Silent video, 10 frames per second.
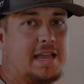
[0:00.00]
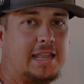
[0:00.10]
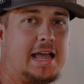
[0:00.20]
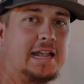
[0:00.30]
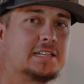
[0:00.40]

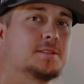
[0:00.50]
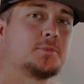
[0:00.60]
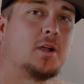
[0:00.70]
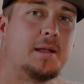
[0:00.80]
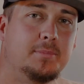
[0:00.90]
that like and
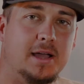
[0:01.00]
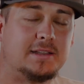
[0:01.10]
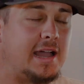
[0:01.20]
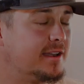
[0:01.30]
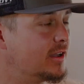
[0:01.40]
subscribe
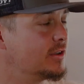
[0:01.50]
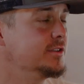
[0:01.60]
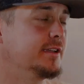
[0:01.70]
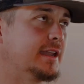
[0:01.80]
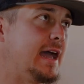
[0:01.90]
button. I know
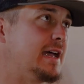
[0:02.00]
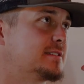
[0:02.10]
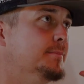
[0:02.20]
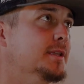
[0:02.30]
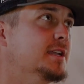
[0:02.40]
you get
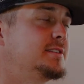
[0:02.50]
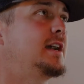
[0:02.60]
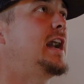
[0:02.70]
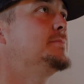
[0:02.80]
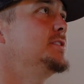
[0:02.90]
asked a million
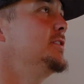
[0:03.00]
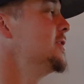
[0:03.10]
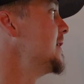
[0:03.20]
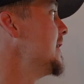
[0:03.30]
times to do